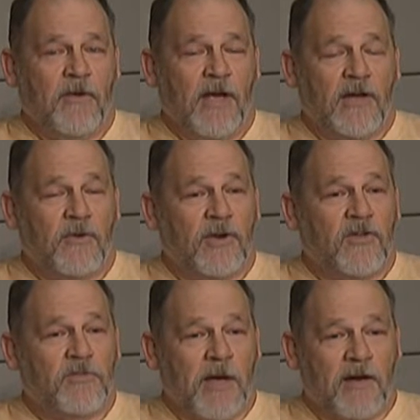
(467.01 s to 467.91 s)
and you would
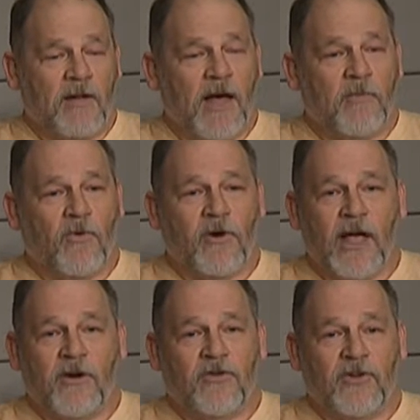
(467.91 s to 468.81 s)
expend a lot more
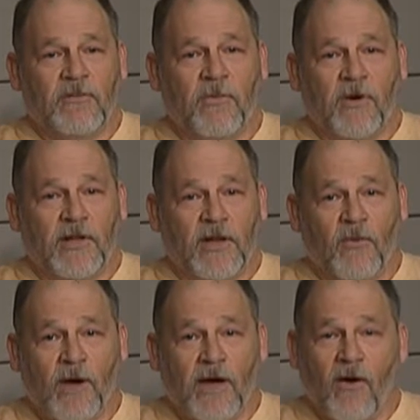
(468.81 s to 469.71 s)
energy boiling
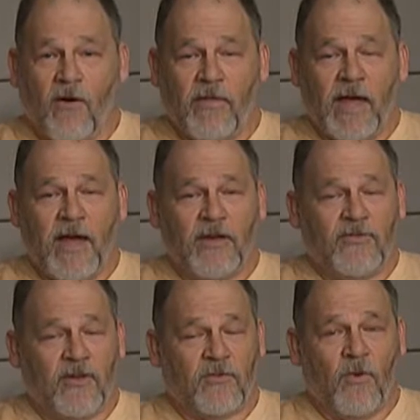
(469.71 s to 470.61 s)
away all that
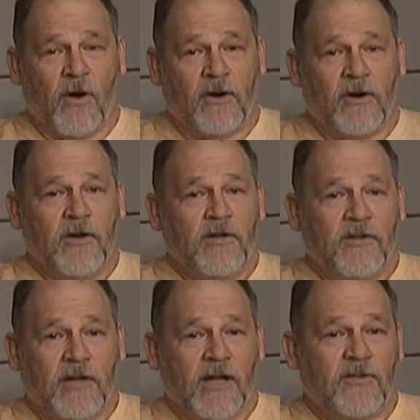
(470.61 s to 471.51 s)
excess water
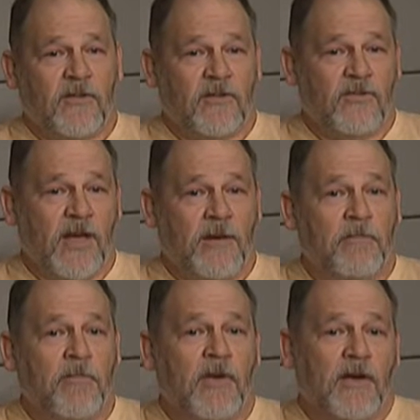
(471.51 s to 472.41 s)
to get to the
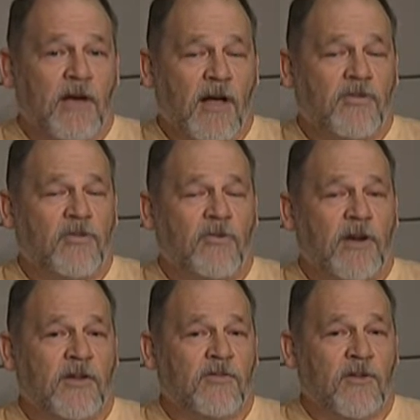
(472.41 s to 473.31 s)
same
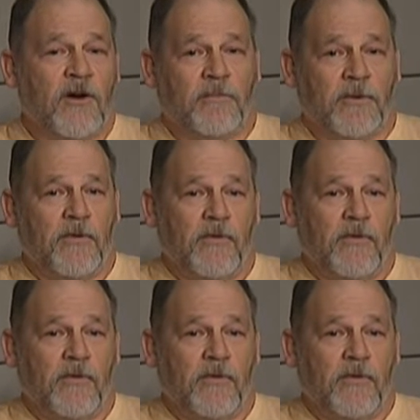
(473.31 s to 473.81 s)
concentrated syrup.